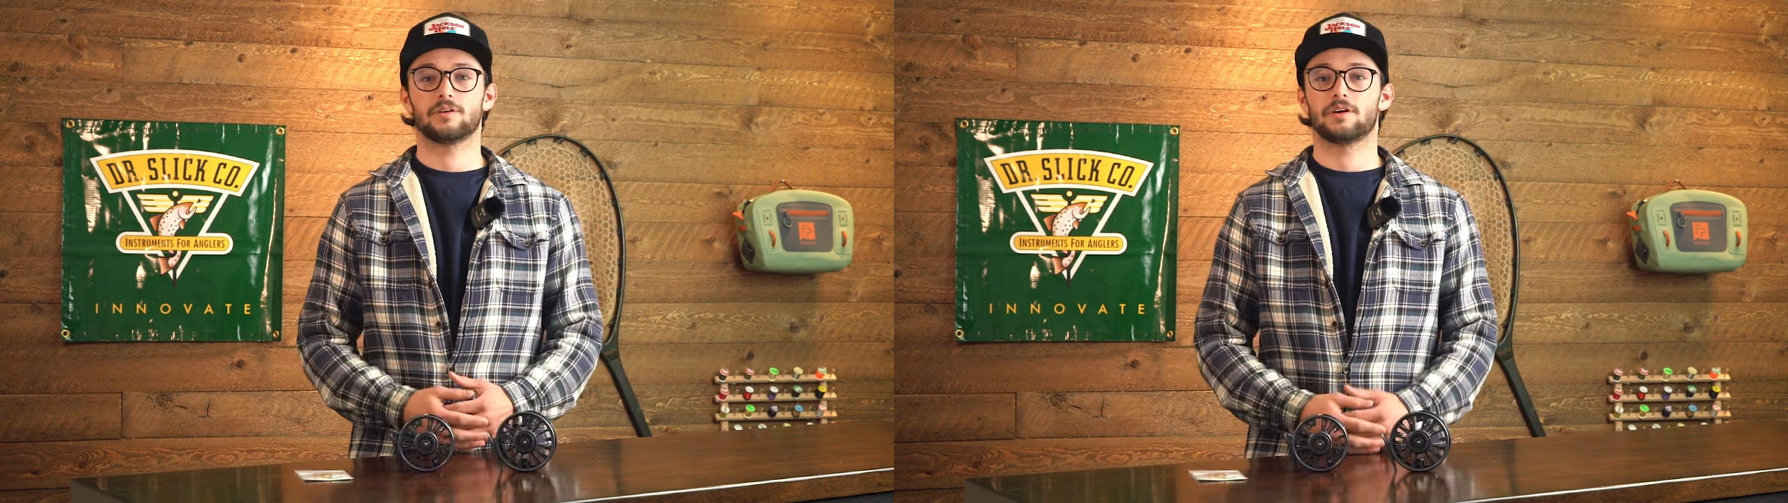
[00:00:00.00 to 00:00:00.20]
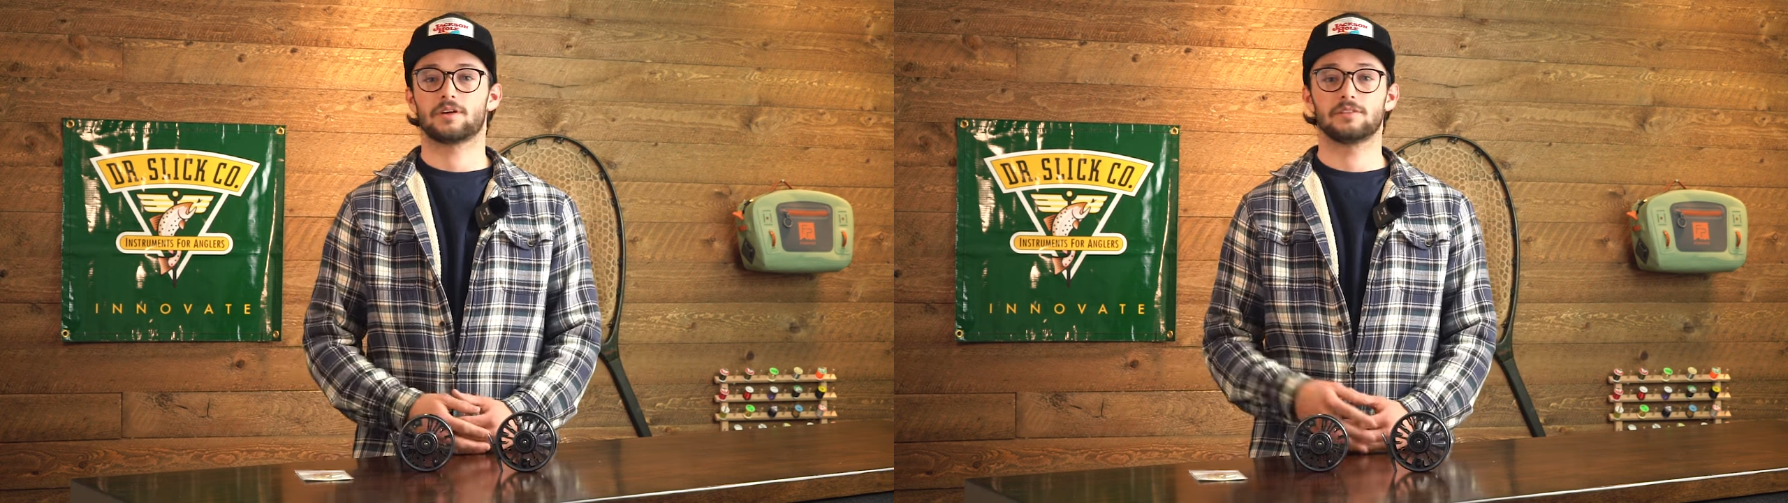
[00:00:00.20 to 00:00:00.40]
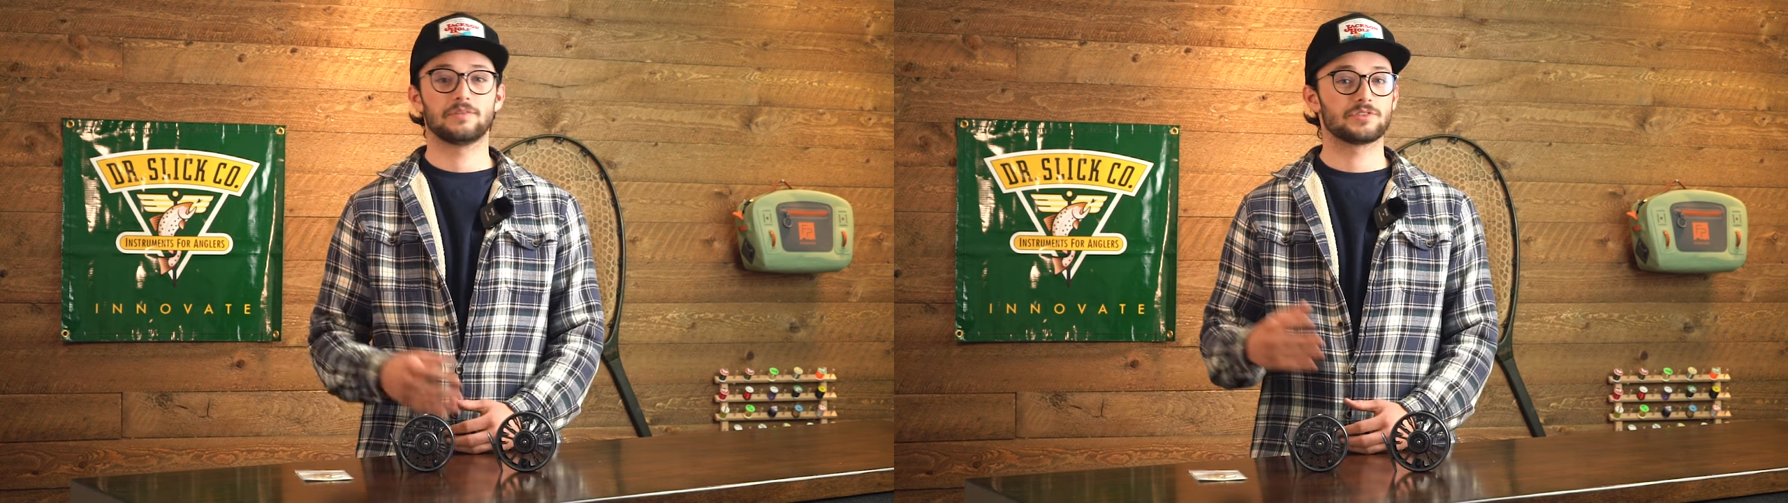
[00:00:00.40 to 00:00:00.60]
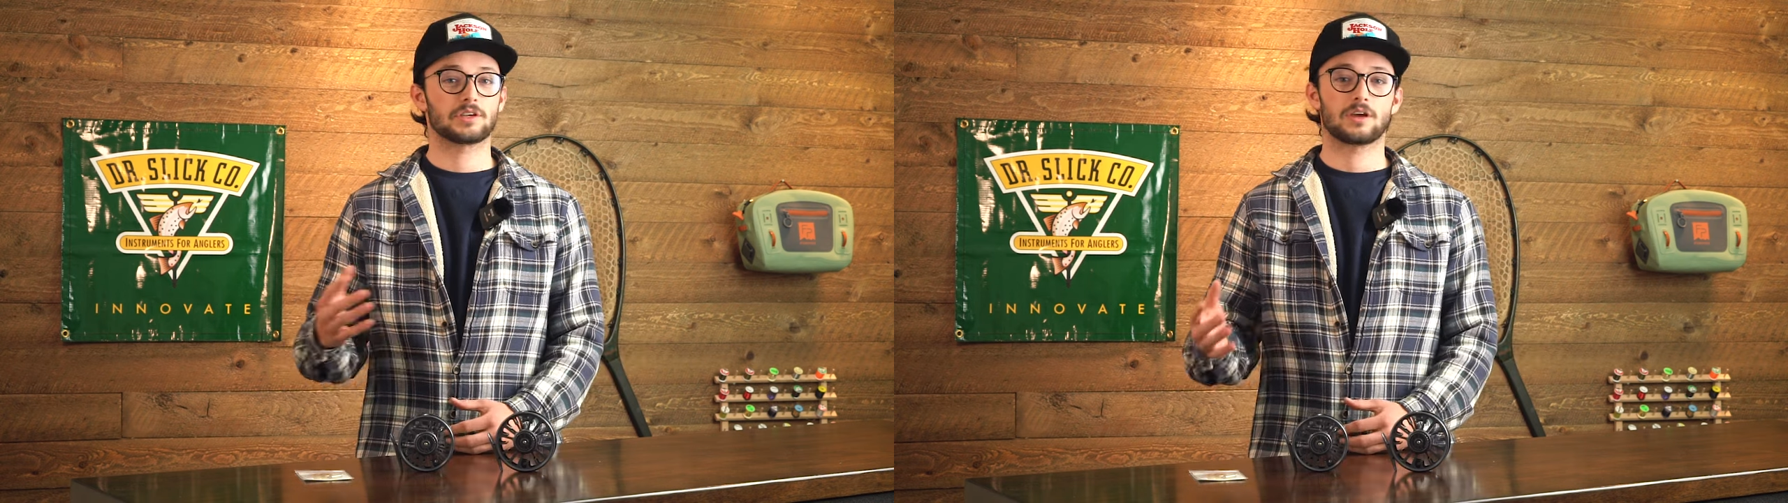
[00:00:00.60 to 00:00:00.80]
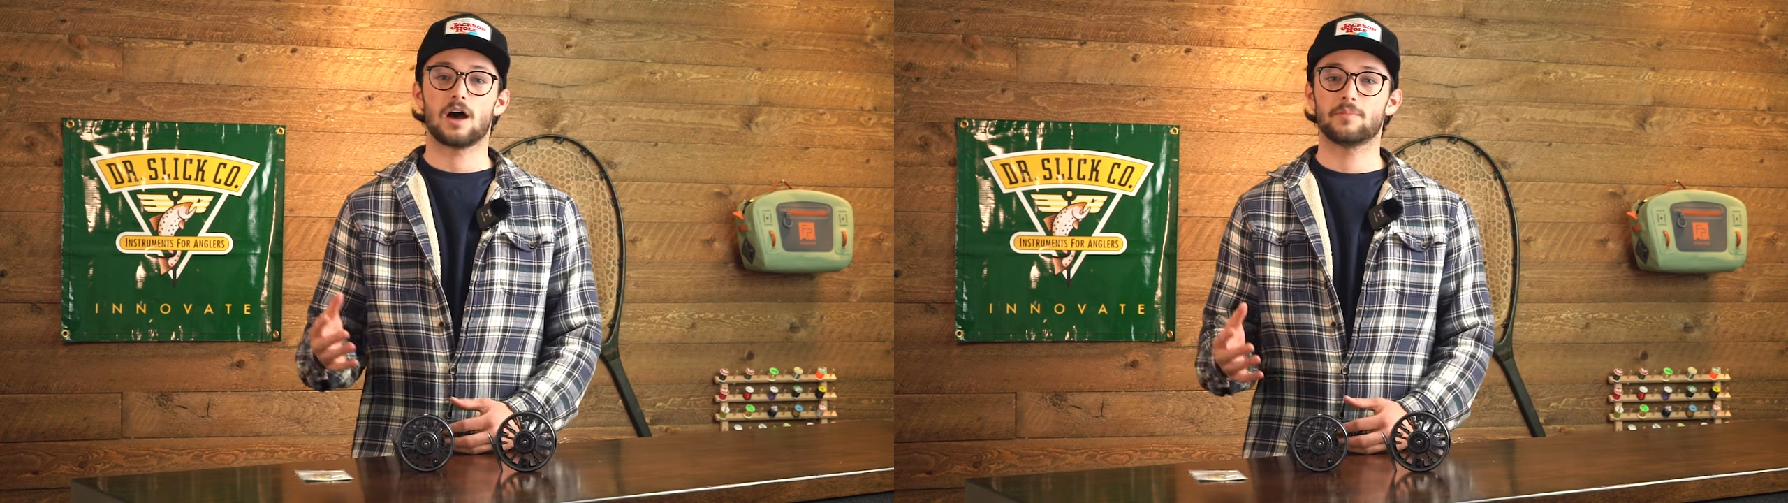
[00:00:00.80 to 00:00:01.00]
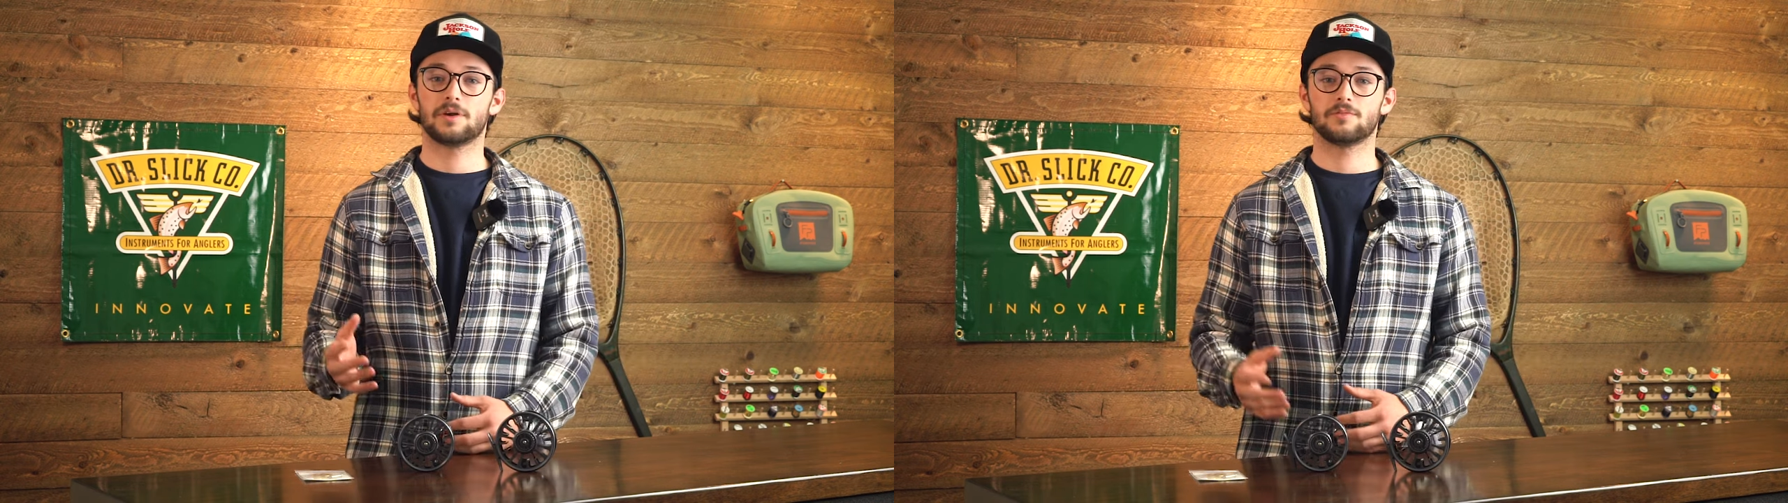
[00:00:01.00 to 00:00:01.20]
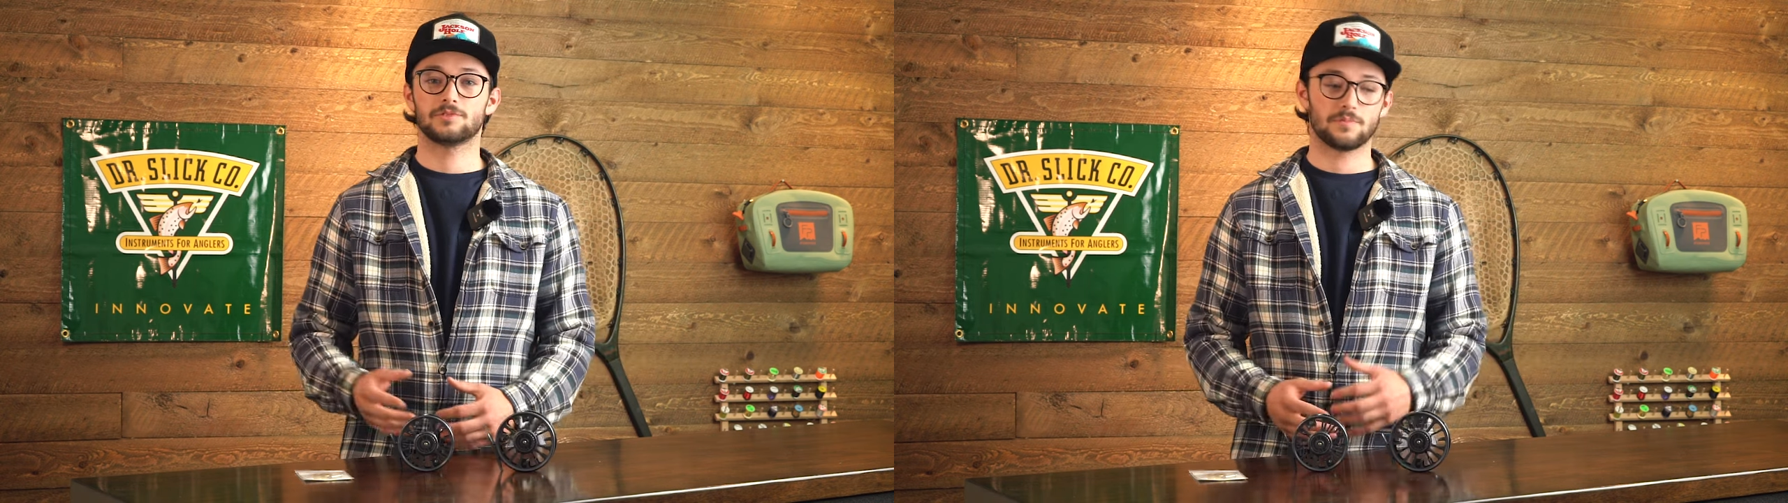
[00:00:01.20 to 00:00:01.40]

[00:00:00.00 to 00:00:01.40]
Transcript: Uh, leave us a comment,